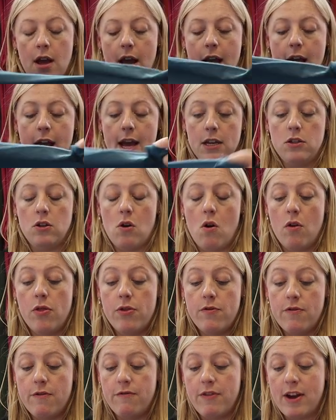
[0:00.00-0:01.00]
And
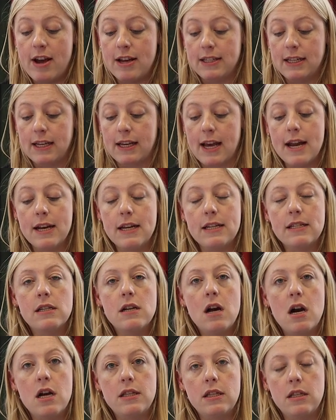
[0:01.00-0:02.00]
on the reverse again, it's
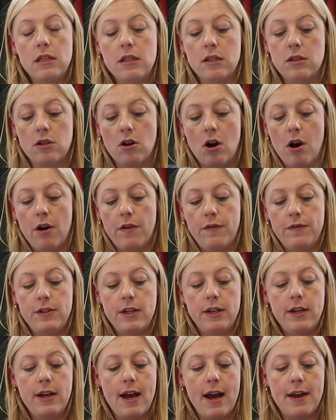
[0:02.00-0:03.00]
nice and
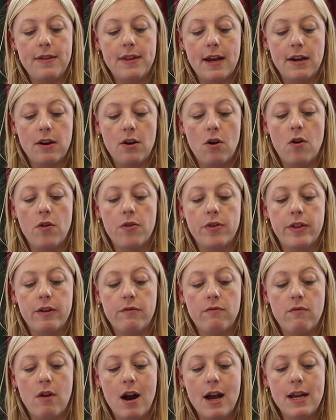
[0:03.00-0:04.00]
soft. And then on
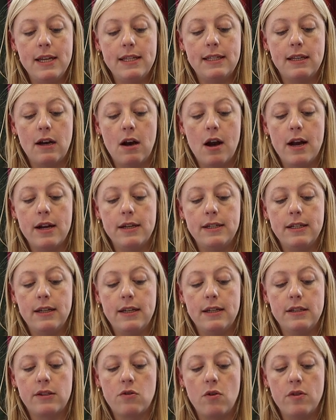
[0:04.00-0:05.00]
the right side,
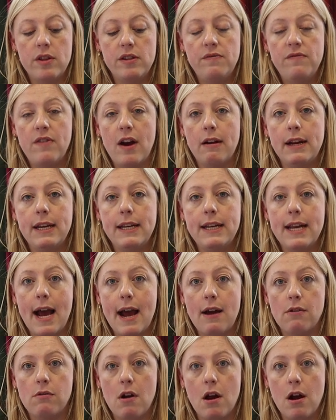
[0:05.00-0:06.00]
it's got this very
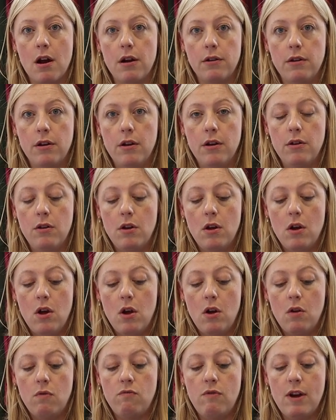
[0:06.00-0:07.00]
narrow
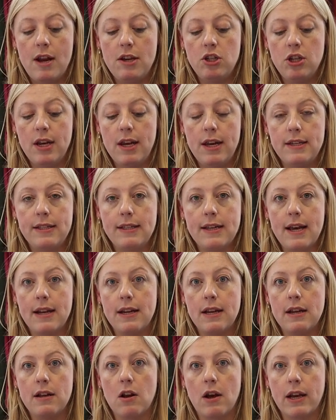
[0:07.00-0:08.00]
ridges,
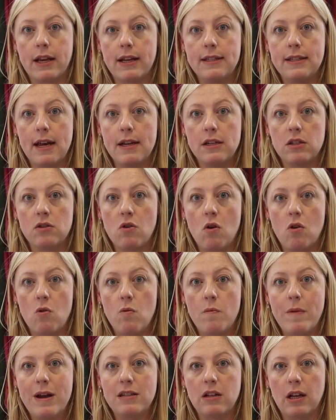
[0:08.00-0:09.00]
and it, like I said, it's got
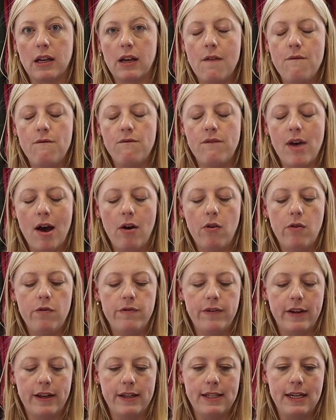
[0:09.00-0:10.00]
almost like a
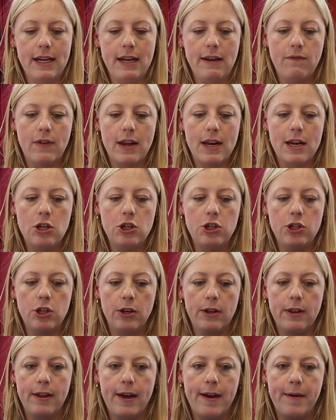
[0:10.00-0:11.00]
velvety finish
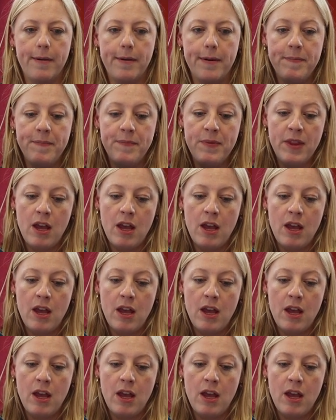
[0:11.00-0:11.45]
to them.